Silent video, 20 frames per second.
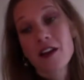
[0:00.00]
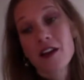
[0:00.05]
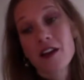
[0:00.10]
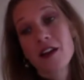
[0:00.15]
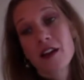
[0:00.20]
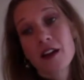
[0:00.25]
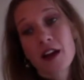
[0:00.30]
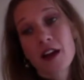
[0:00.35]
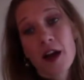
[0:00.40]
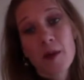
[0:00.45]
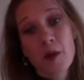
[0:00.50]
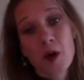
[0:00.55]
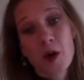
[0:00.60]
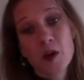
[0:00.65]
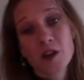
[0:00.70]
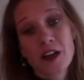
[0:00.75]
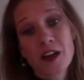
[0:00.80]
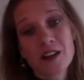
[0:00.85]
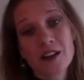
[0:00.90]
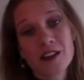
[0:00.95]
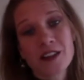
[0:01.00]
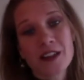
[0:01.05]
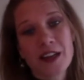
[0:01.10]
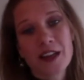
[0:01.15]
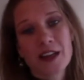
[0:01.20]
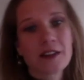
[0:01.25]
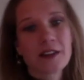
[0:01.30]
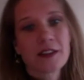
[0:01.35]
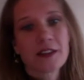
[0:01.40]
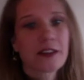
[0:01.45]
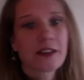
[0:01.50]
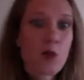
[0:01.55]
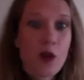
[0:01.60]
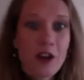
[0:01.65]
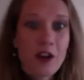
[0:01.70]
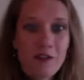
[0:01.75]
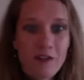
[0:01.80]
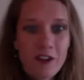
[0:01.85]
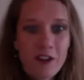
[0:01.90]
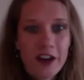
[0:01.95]
hotel stays, you get one
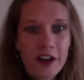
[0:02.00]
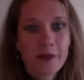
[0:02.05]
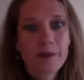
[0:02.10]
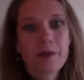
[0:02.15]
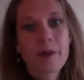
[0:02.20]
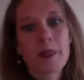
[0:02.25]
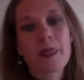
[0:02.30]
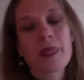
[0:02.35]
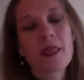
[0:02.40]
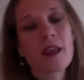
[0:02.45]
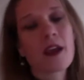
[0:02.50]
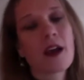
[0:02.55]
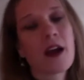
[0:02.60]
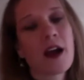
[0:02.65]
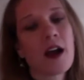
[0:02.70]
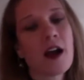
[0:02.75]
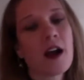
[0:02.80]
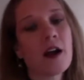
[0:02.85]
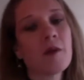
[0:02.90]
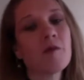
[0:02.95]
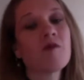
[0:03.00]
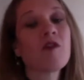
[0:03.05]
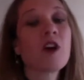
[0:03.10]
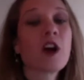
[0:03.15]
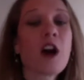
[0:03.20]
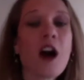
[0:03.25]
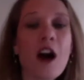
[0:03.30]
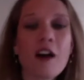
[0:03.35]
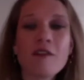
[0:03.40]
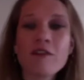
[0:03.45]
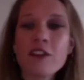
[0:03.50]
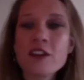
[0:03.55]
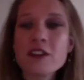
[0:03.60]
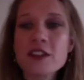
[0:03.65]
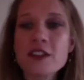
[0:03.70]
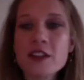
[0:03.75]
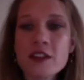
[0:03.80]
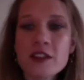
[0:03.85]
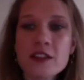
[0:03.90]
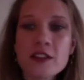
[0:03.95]
free. For
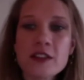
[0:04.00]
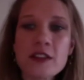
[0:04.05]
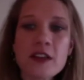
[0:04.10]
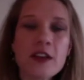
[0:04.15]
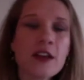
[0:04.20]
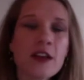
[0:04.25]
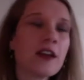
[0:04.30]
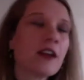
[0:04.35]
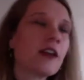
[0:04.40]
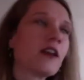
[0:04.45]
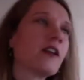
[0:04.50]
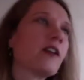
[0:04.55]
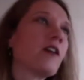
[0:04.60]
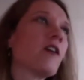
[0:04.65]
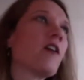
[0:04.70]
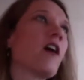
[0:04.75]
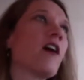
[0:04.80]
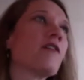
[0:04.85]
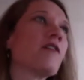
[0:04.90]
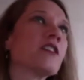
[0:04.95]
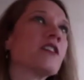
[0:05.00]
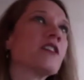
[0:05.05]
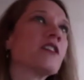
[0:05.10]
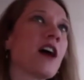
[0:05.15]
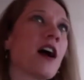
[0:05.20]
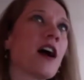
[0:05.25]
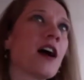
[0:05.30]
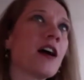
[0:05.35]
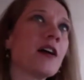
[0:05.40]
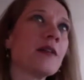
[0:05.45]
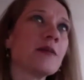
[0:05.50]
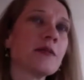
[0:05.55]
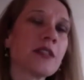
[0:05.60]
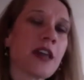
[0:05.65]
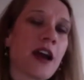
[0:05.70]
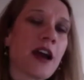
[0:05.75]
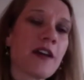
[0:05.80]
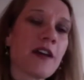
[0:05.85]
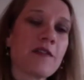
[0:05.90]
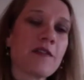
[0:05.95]
conferences, oftentimes
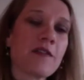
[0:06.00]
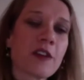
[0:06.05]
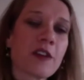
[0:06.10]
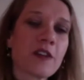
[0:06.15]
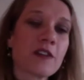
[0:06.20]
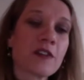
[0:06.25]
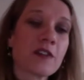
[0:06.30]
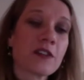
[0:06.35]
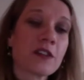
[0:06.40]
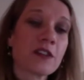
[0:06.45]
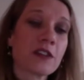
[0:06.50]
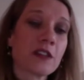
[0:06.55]
I've used